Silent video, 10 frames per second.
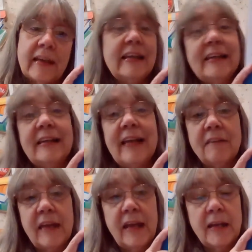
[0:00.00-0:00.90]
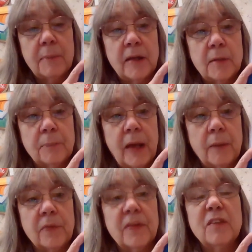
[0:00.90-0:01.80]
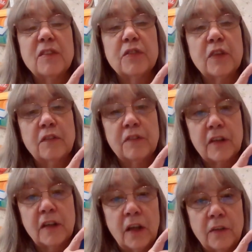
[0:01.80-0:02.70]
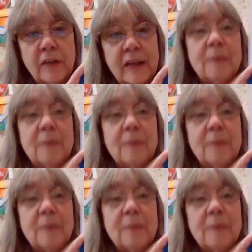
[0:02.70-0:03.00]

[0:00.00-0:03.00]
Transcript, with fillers: And he didn't have anybody to play with. And he was feeling very lonely.